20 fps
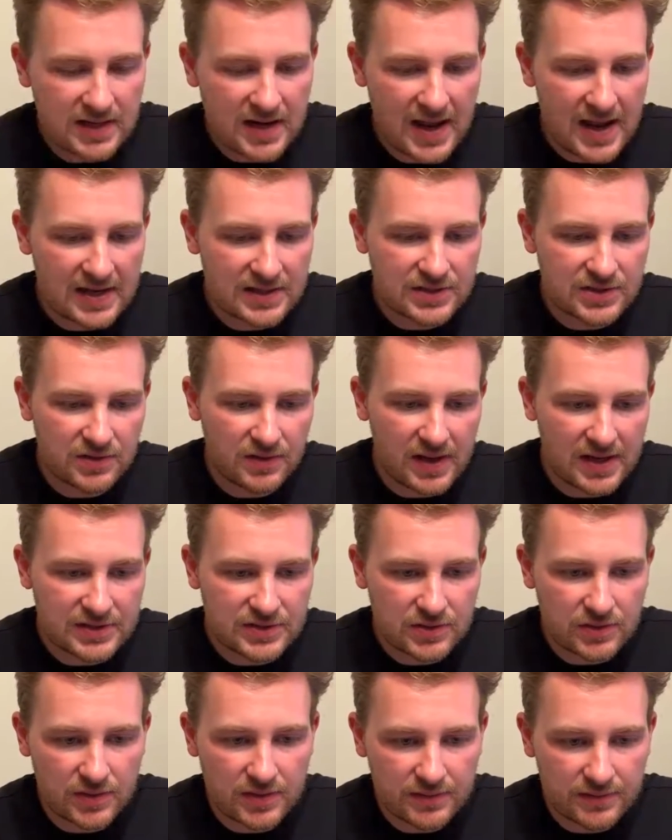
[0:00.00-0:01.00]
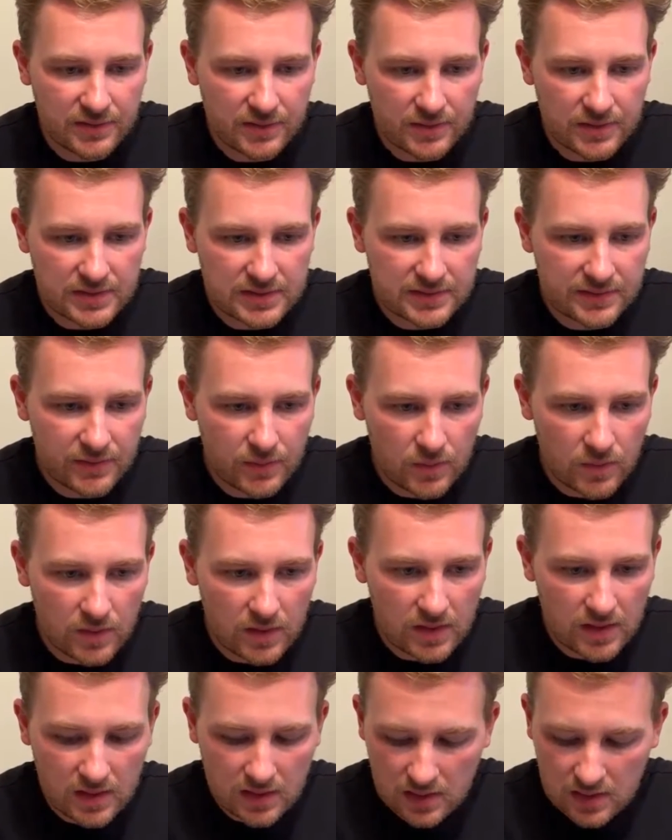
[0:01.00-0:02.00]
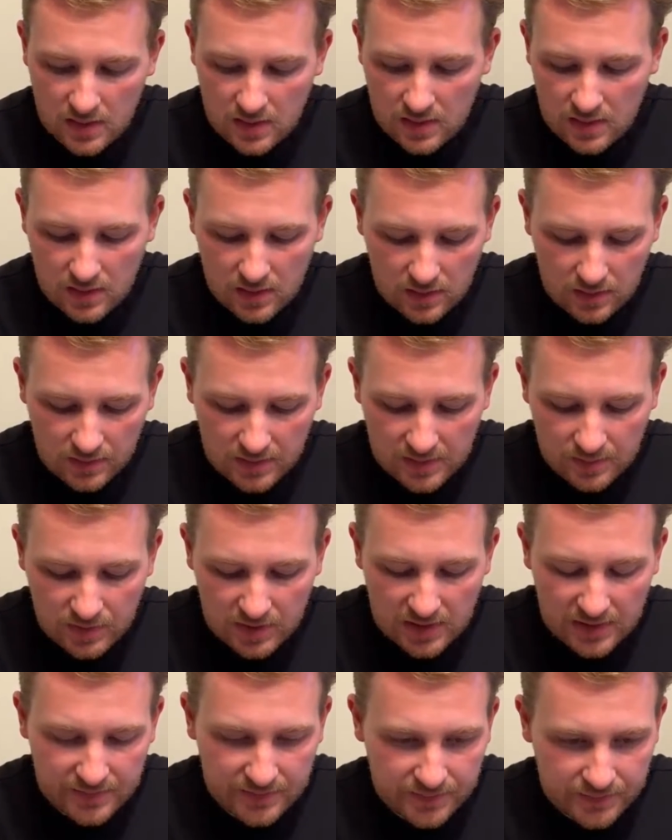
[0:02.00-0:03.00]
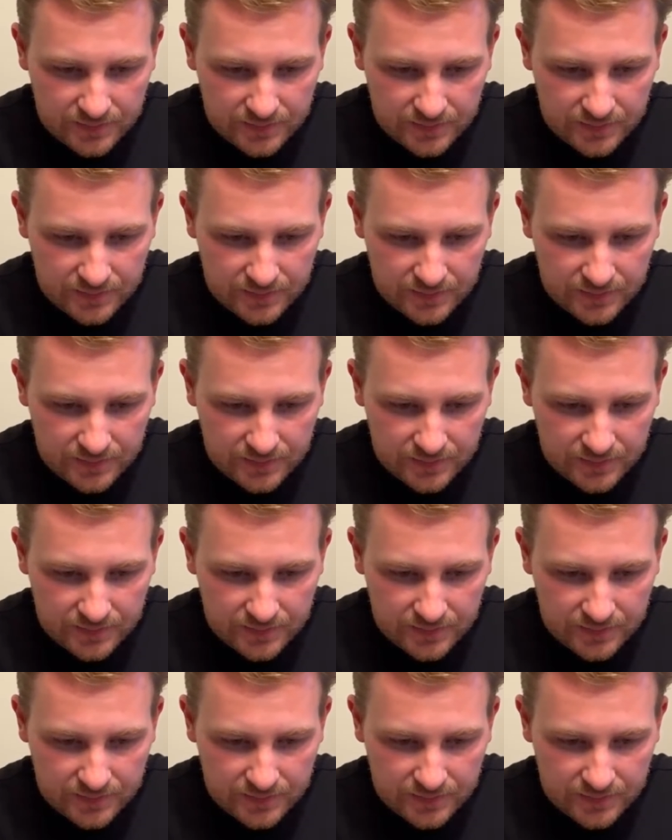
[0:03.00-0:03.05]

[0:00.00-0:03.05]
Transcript: astrological influence for Libra.